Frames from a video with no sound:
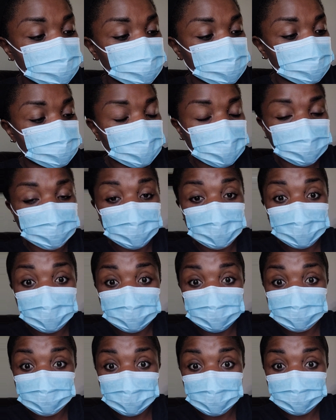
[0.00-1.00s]
yeah,
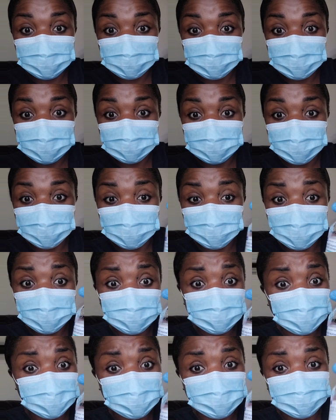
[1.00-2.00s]
because I was giving 3
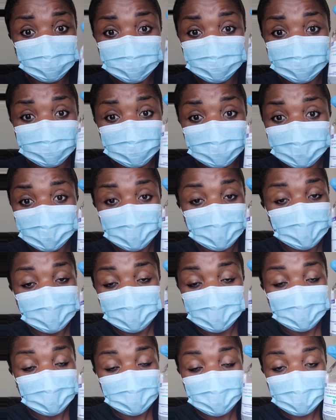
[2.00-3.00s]
bottles,
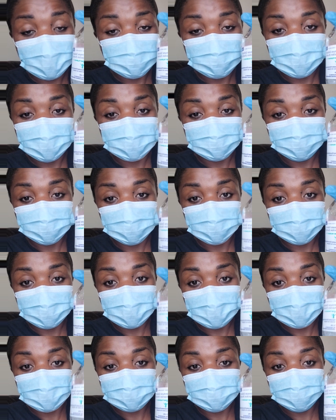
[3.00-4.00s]
I'm not doing
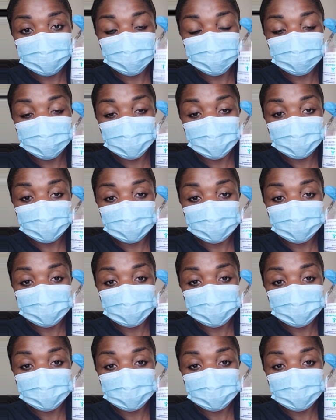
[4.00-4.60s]
it. I just put